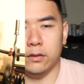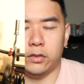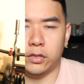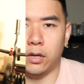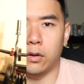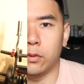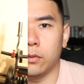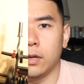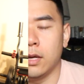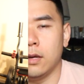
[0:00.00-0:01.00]
So
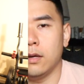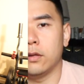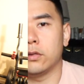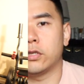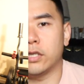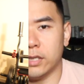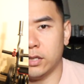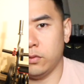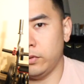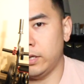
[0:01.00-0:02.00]

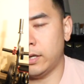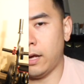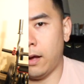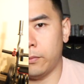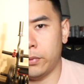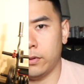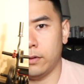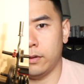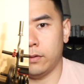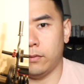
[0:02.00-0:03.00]
just to recap,
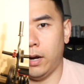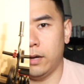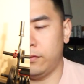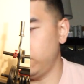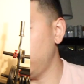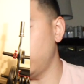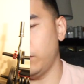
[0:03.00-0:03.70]
right, if you want